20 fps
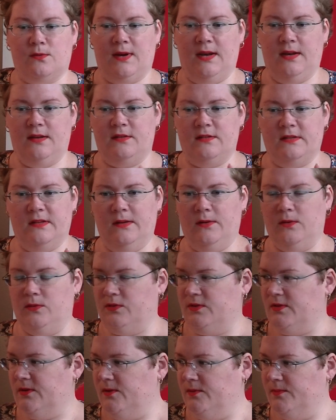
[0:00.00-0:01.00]
really slow,
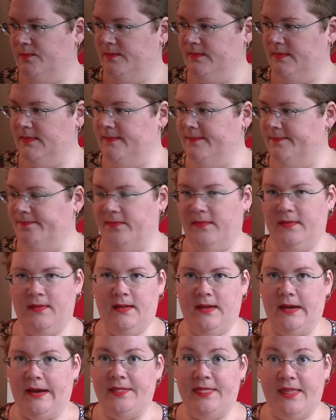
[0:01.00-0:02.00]
so
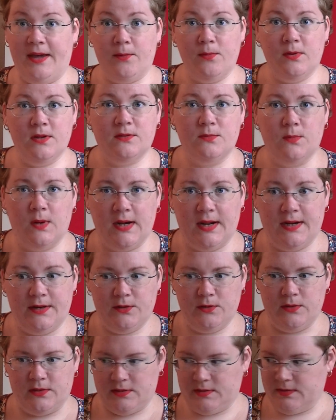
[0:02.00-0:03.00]
that was what I
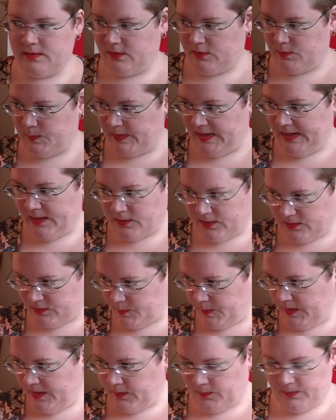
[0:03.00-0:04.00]
noticed. Spinning on a
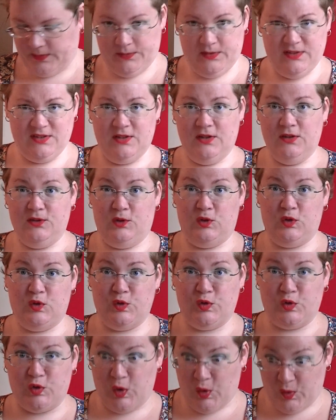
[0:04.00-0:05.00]
spinning wheel is
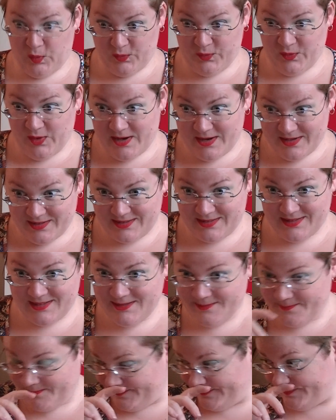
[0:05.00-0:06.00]
so fast.
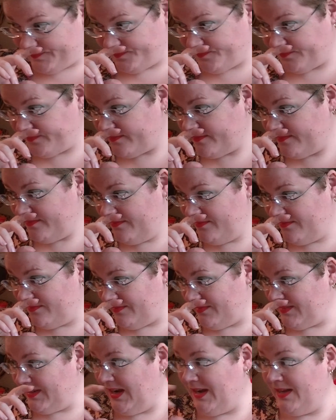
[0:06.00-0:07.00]

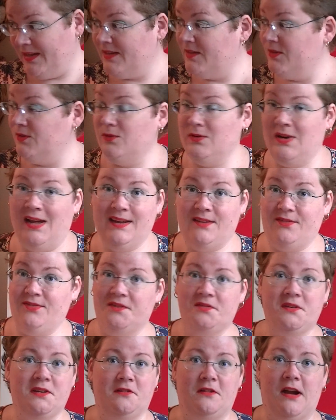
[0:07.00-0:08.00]
I can do like
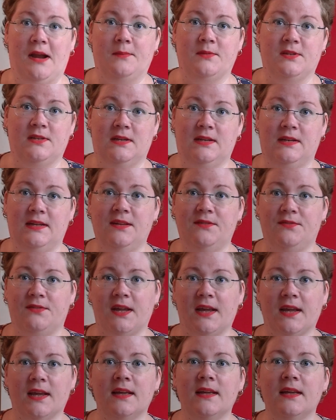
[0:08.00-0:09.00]
50 grams in an
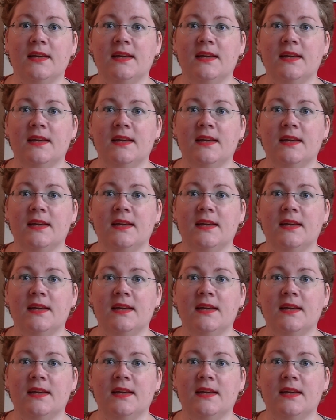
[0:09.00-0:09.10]
evening